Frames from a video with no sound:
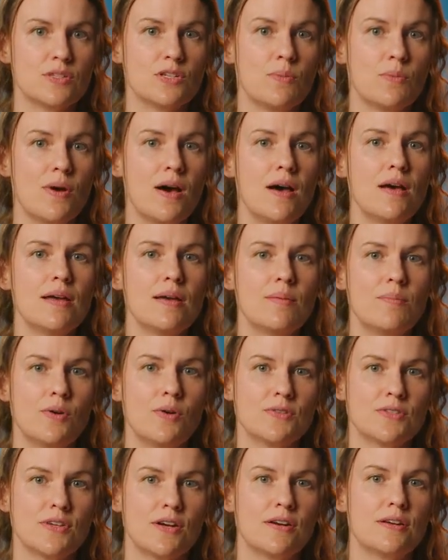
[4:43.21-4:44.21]
Thomas and
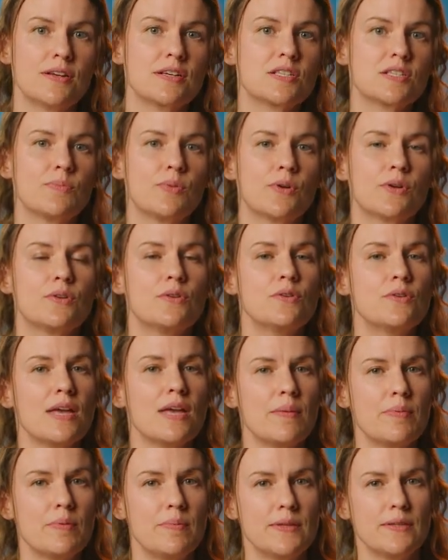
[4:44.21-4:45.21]
Mozart explore new
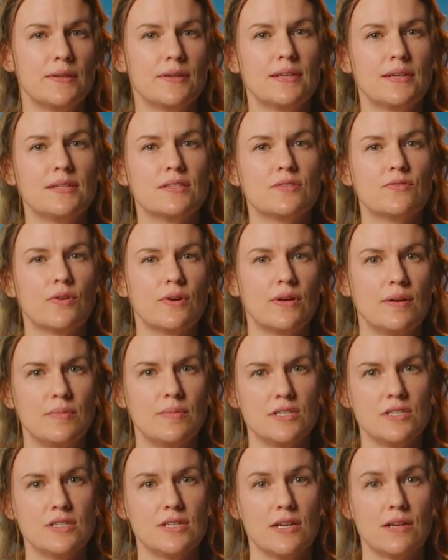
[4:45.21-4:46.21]
capabilities for
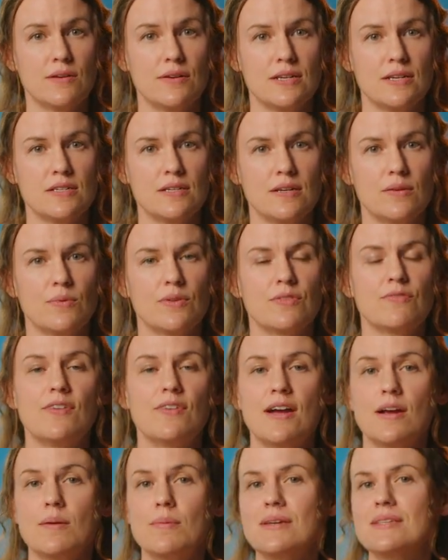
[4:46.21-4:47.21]
image generation with
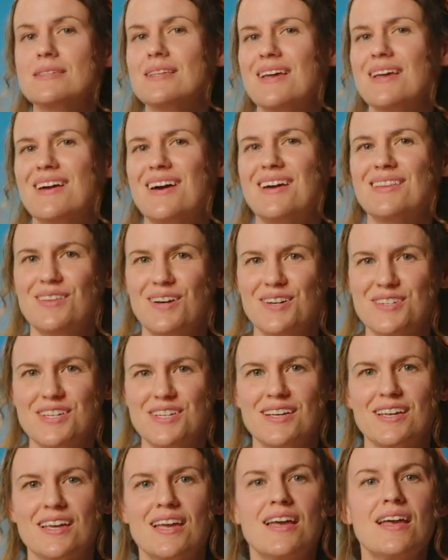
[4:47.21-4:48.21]
Firebase AI
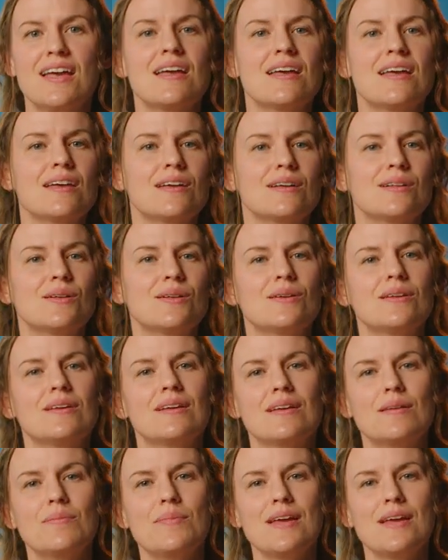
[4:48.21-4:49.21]
logic, including
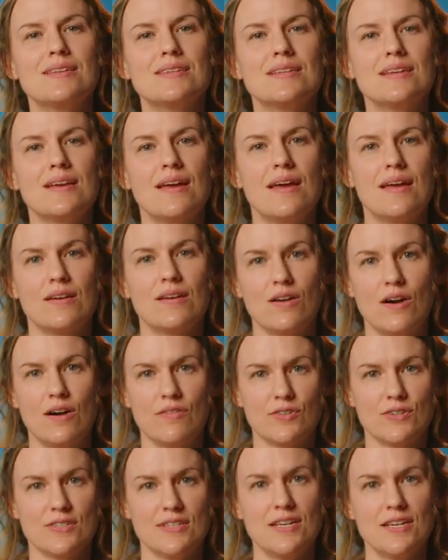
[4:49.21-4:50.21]
in-painting and
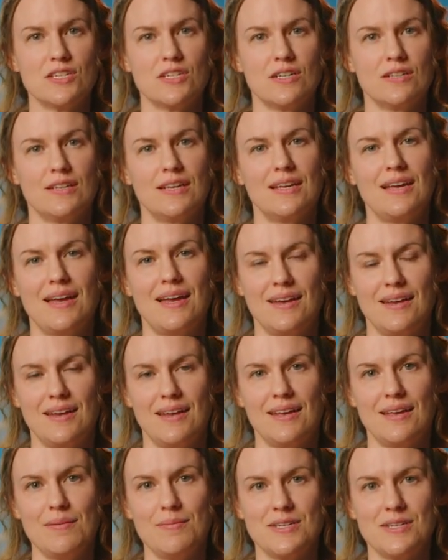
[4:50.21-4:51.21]
conversationally
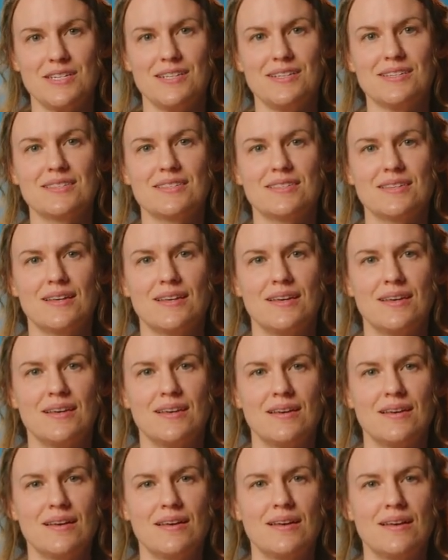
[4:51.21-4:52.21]
editing images.
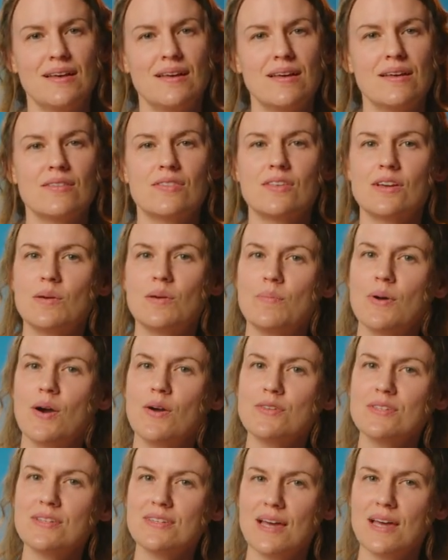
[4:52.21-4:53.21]
The
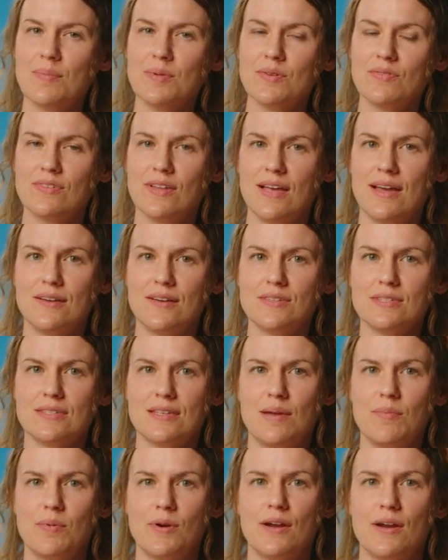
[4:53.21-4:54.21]
Compose Adaptive Layouts
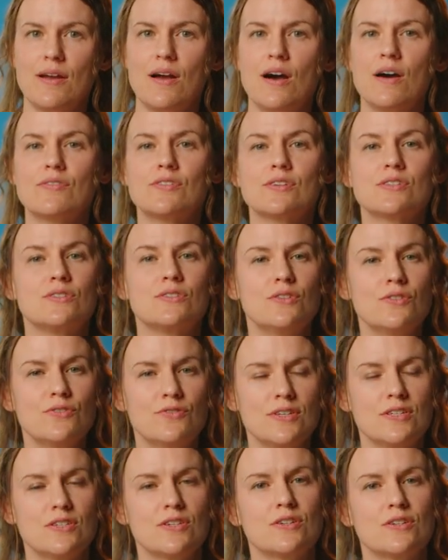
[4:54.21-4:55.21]
library offers new
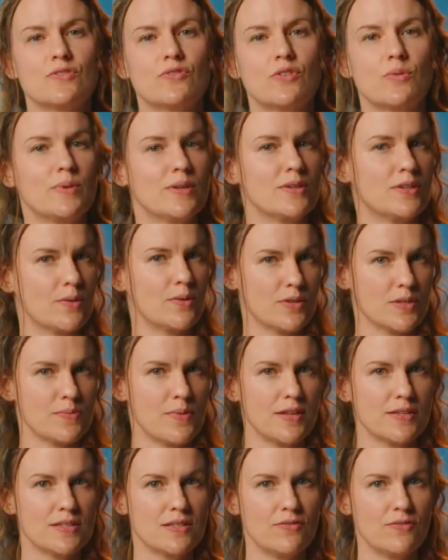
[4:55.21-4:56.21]
features for building
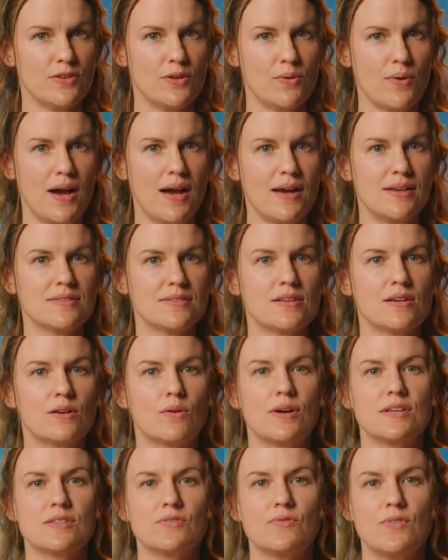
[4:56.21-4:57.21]
responsive UIs
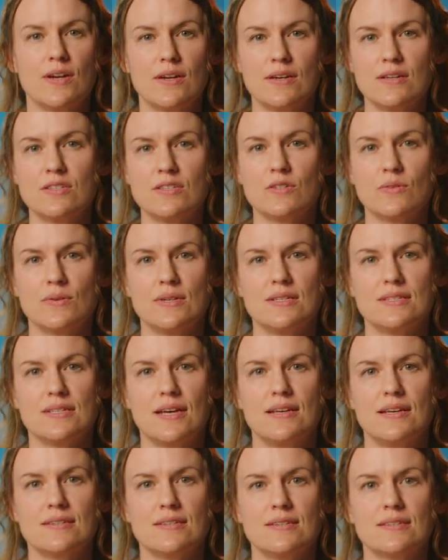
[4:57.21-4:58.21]
across various screen
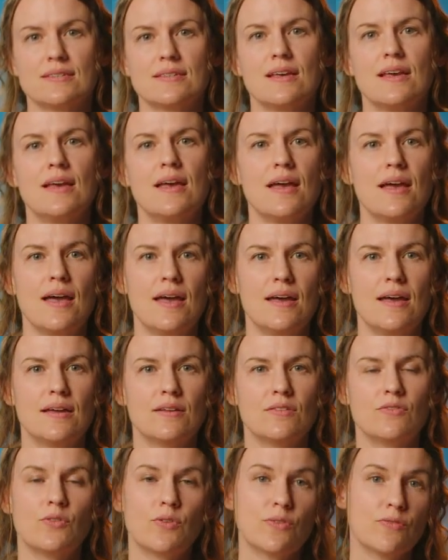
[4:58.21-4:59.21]
sizes
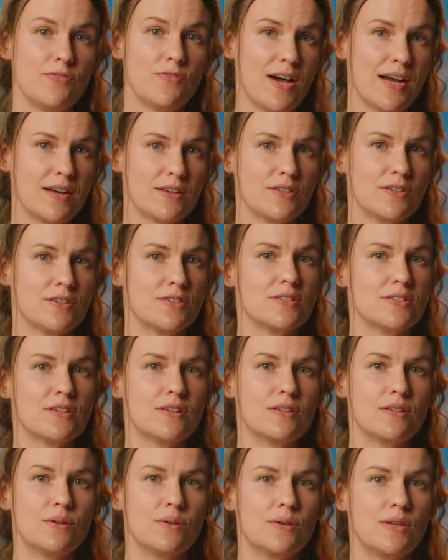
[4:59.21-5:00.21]
and form factors,
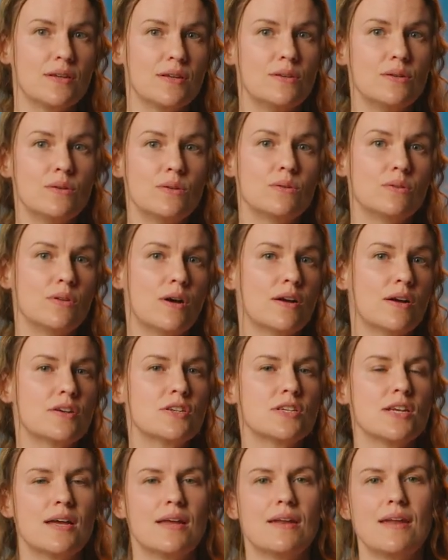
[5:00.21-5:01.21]
including new
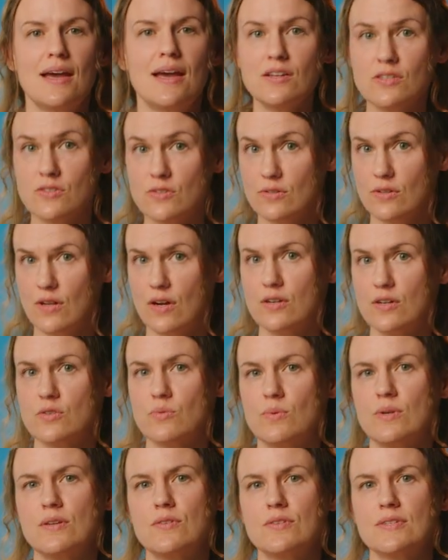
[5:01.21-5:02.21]
large and extra large
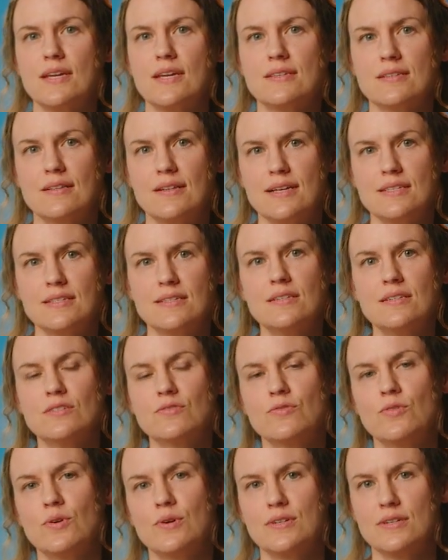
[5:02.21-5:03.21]
window size
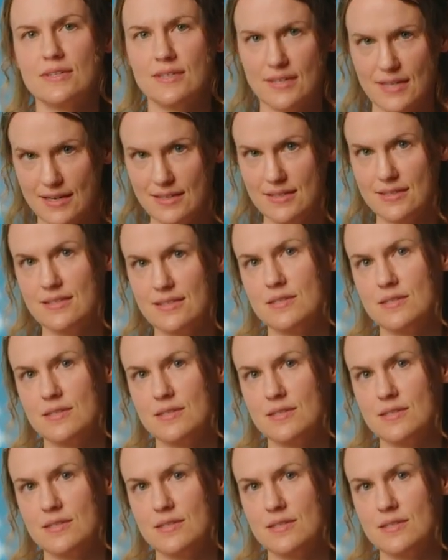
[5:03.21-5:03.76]
classes for connected